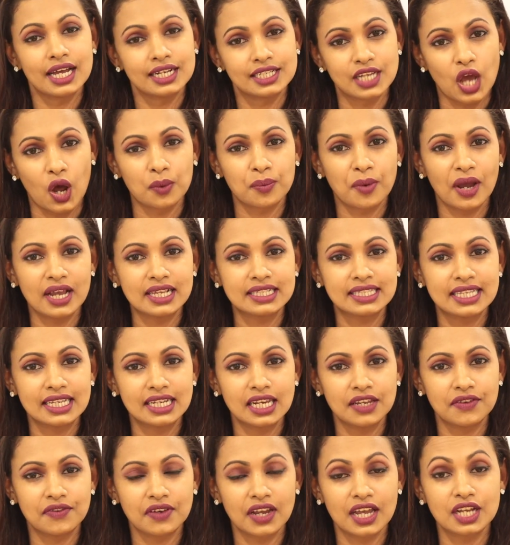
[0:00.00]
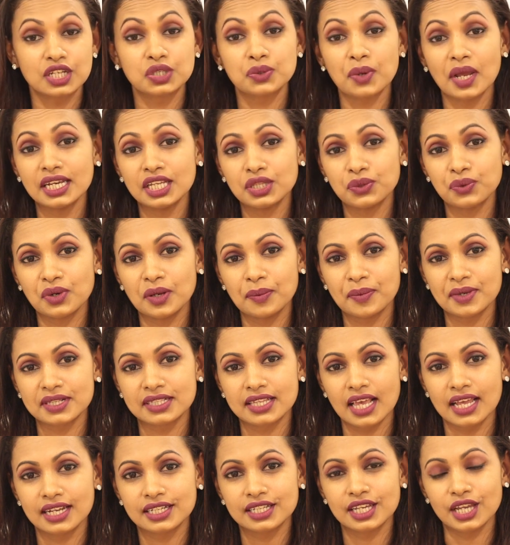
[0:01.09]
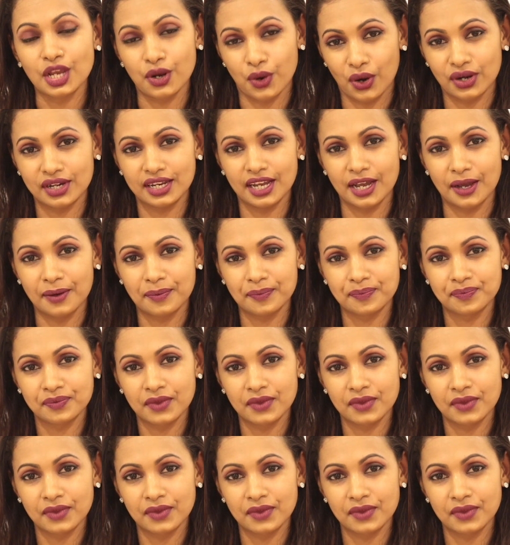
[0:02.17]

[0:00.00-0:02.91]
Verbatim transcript: down by a significant 23% year-on-year.